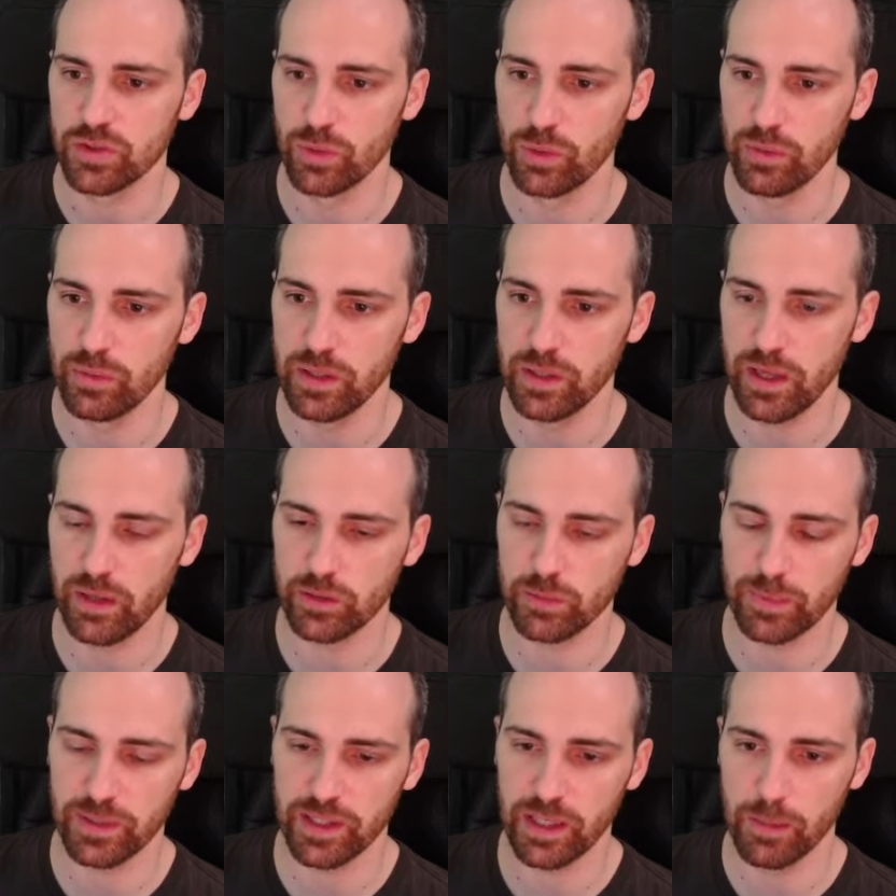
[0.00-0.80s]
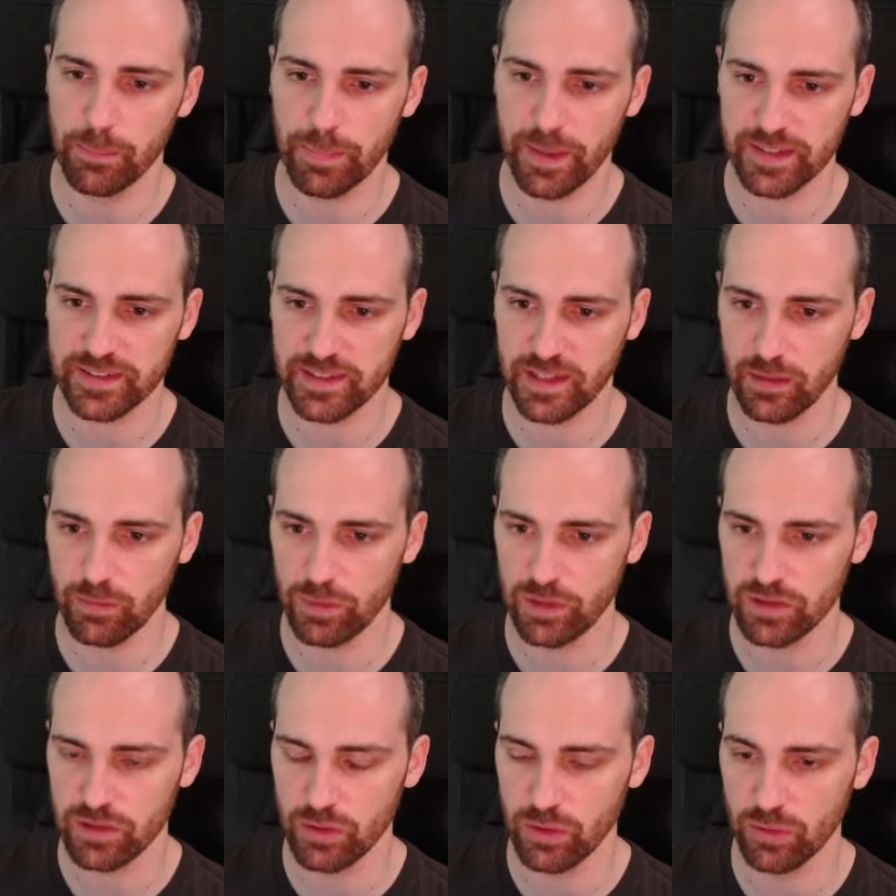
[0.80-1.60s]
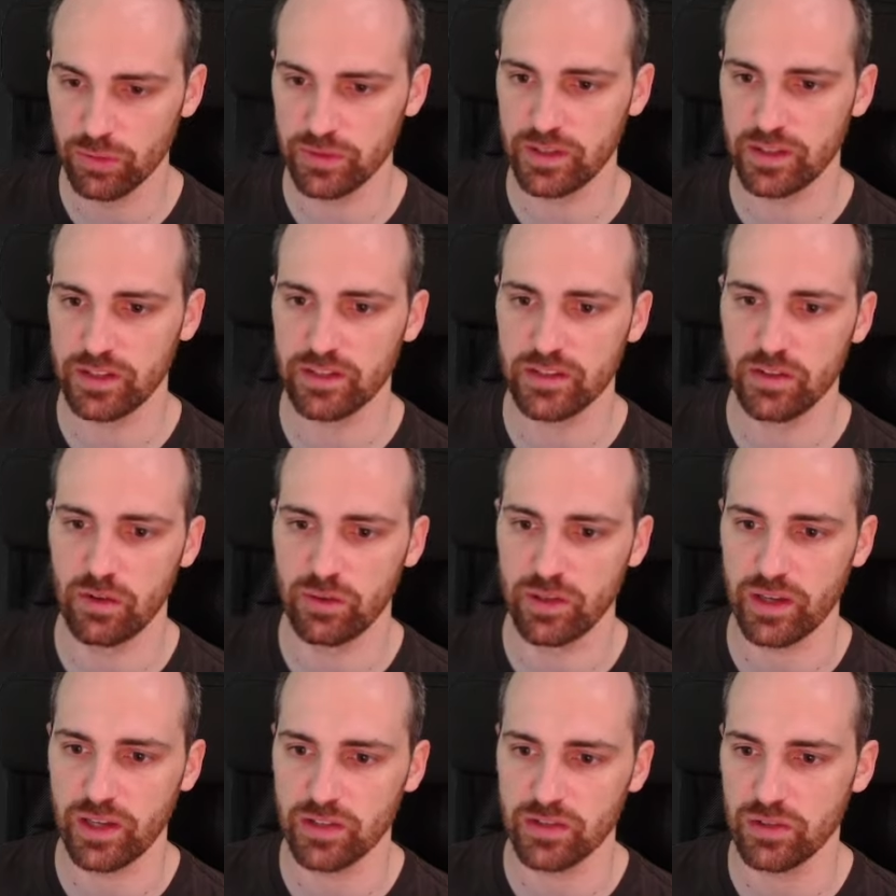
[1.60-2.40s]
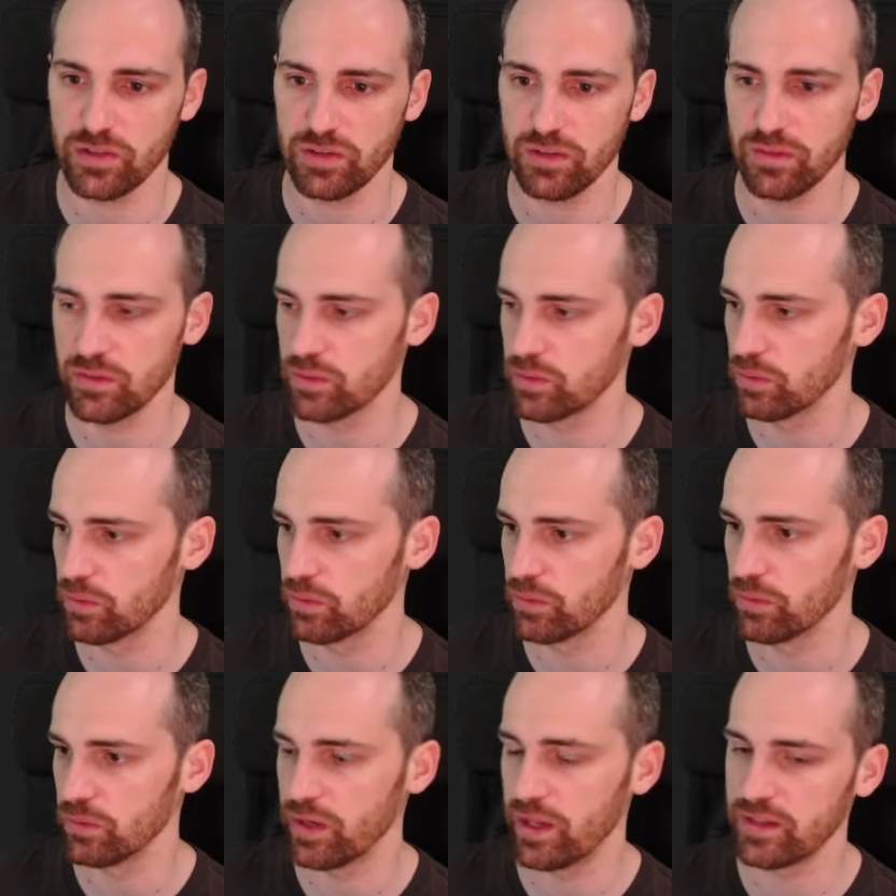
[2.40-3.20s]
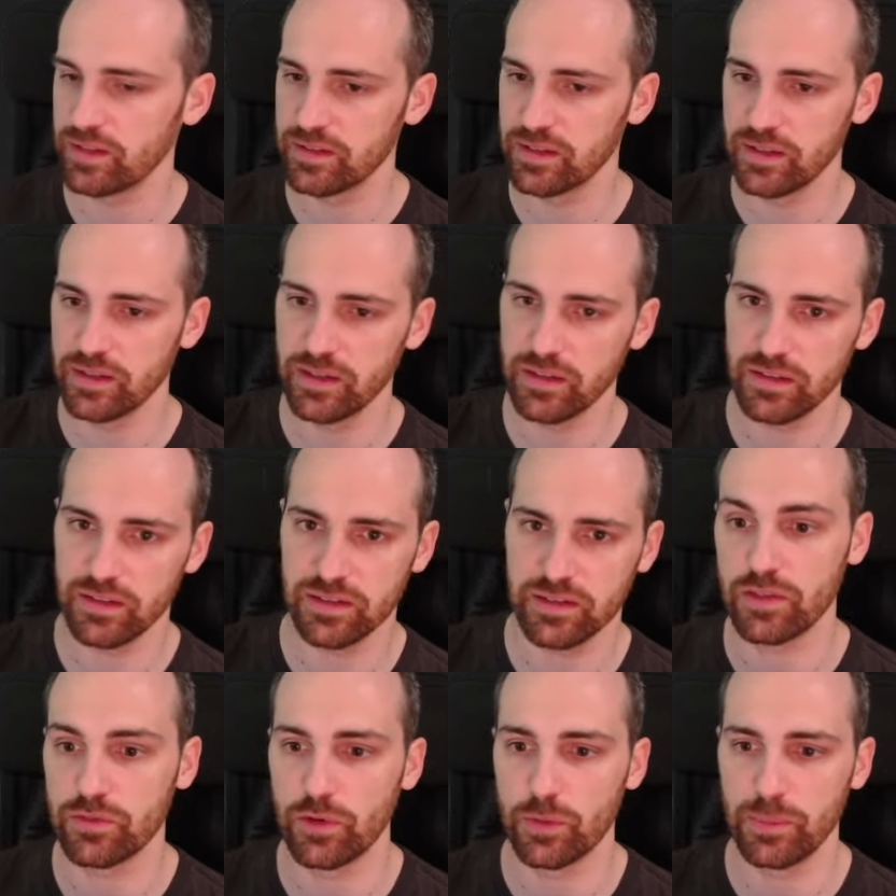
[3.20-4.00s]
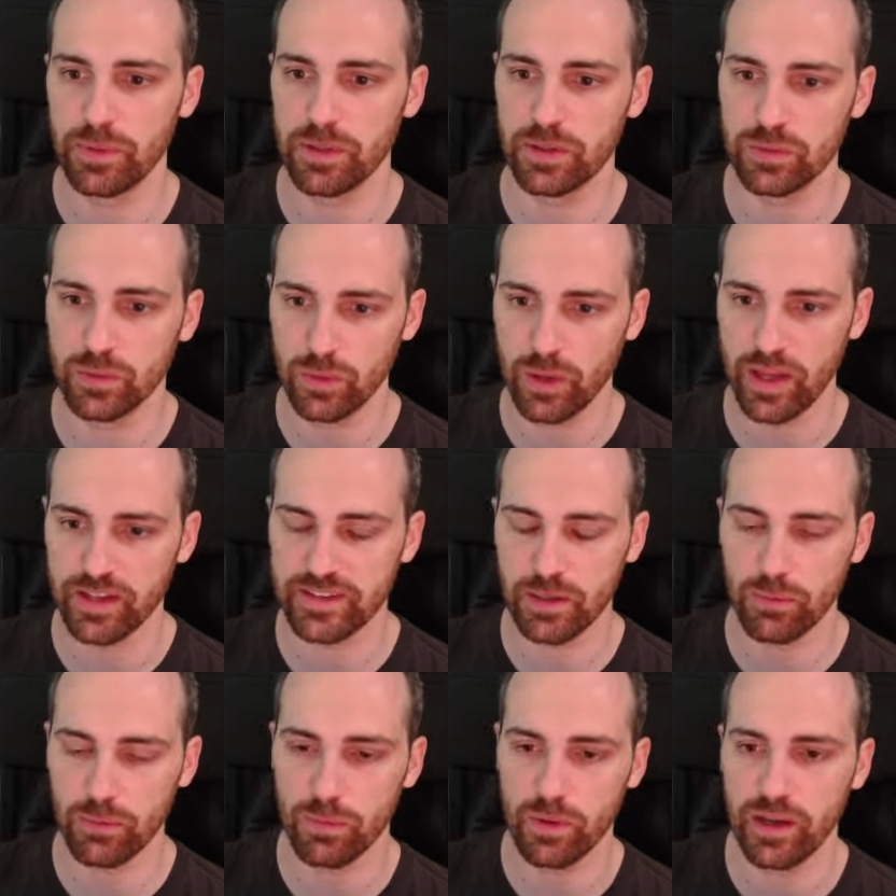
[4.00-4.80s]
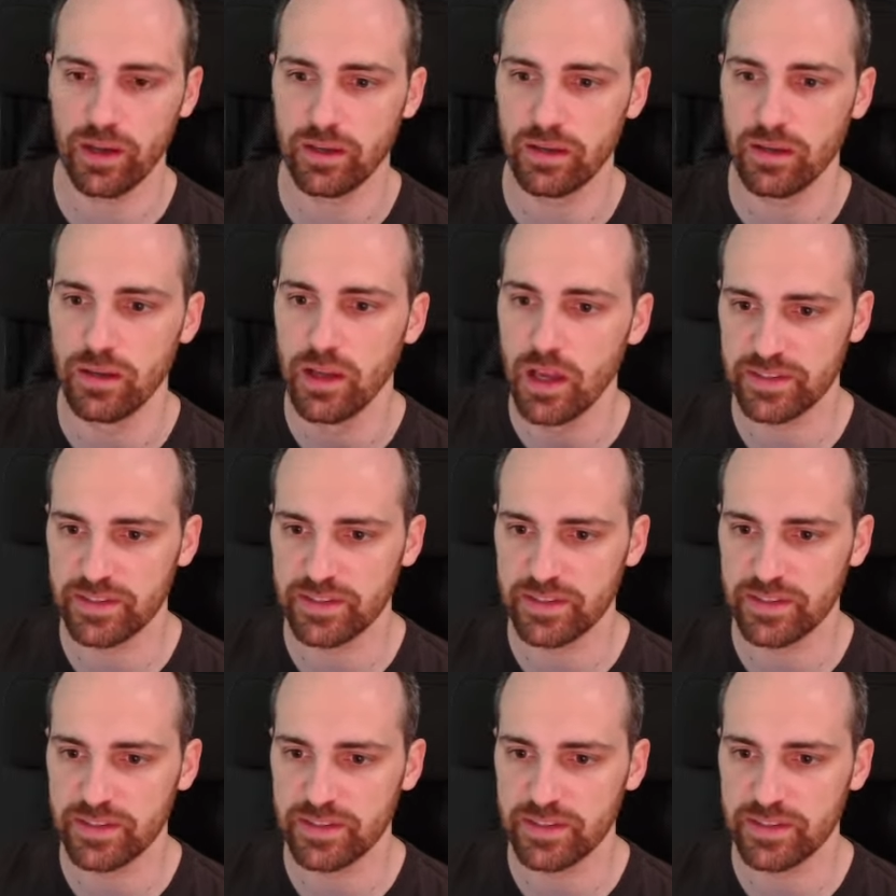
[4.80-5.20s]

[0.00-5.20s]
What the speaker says: So we'll be automatically parsing with code this location to later transform it to X and Y